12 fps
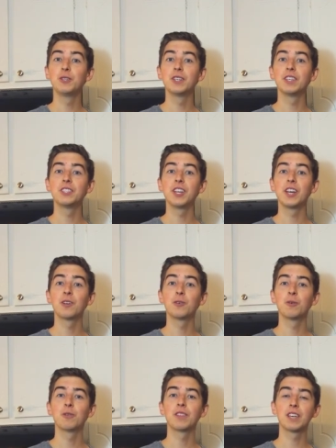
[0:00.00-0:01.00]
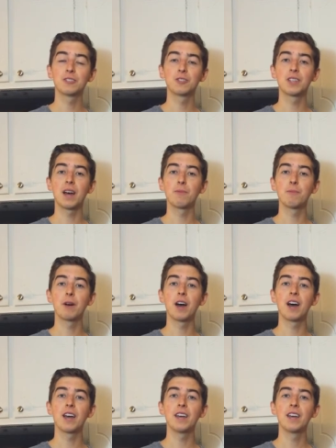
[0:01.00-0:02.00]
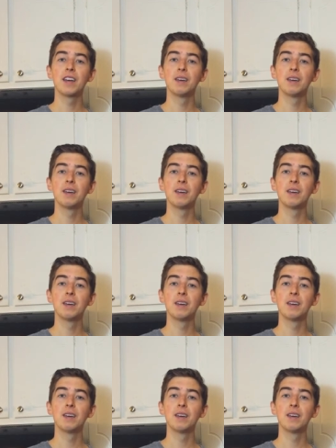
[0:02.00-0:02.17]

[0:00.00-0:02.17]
to the channel, thanks for stopping by.